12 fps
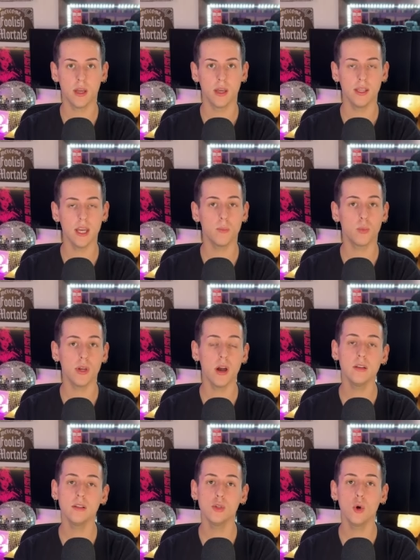Yet
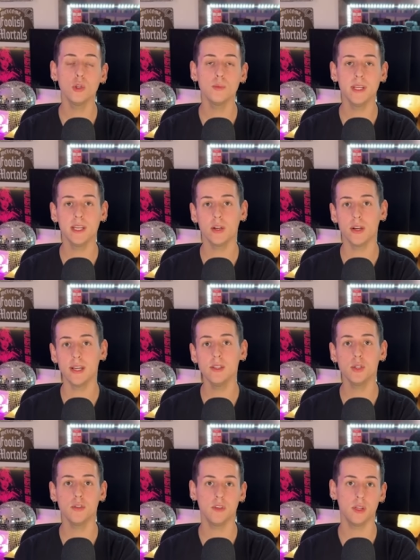Brianna told me in our
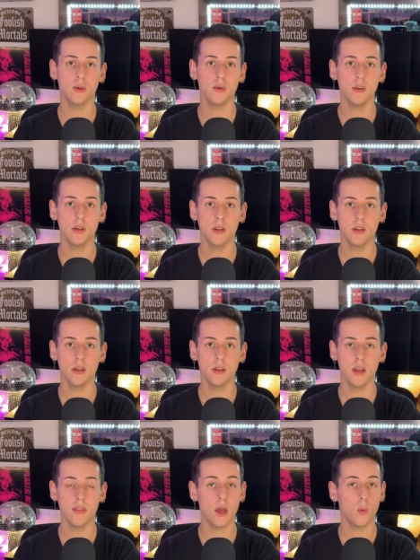interview
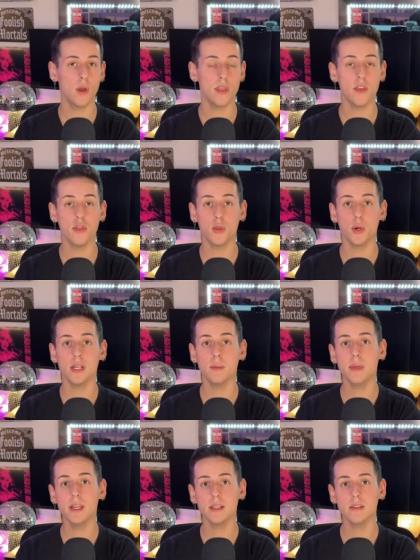that within 30
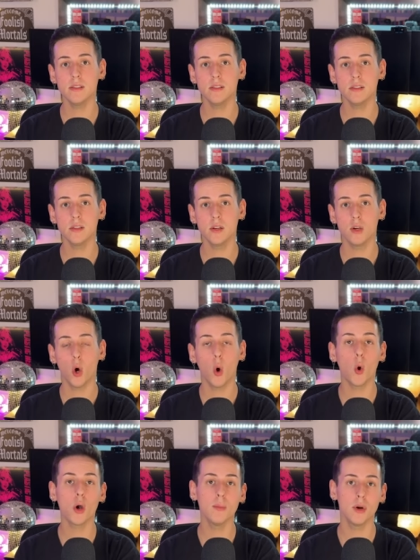minutes,
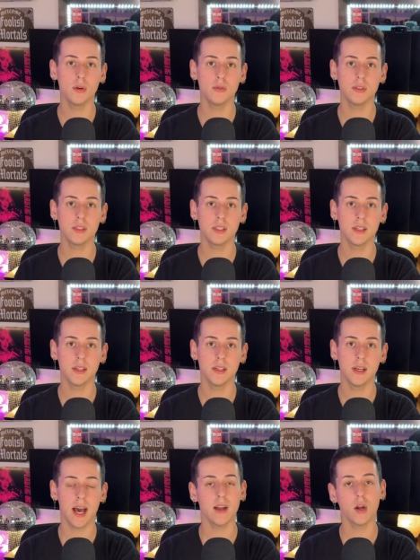hormones
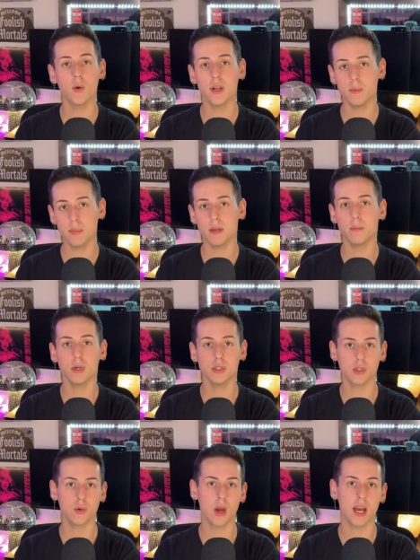had already been
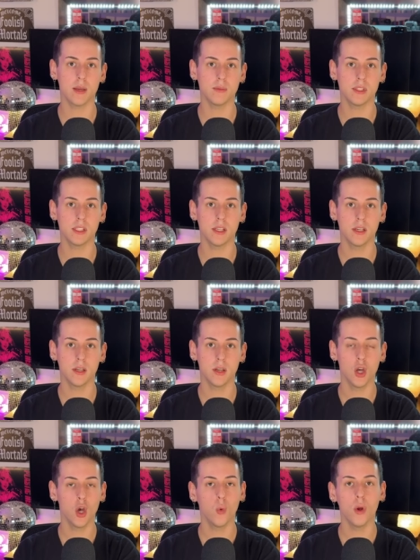prescribed
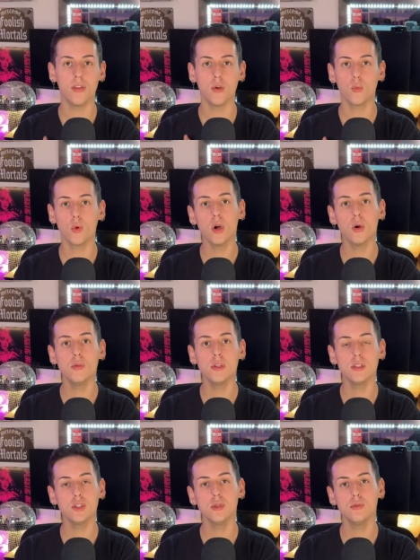with a road
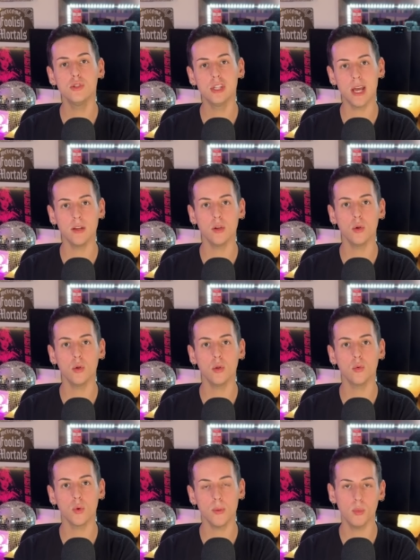to genital
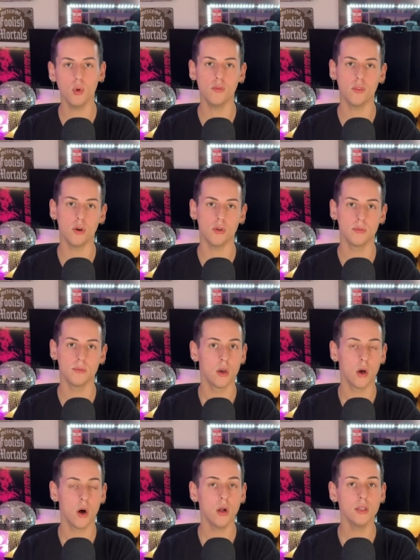removal.
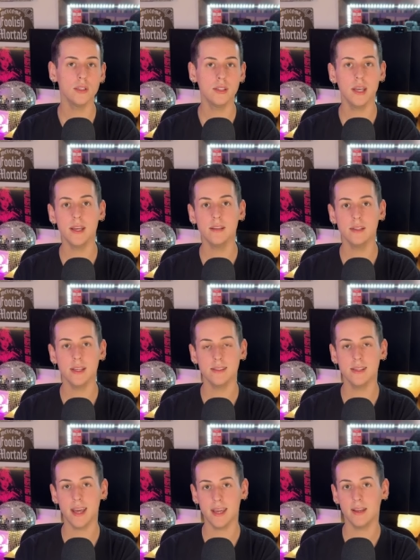All it takes
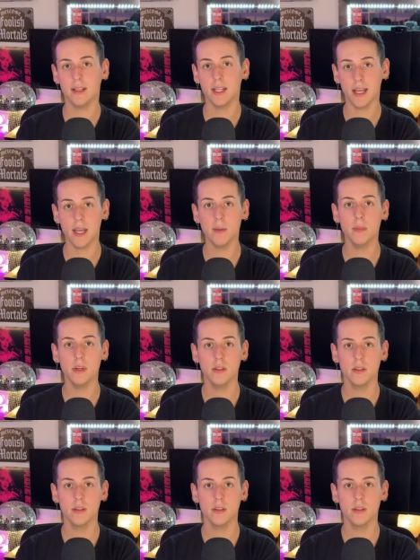is a claim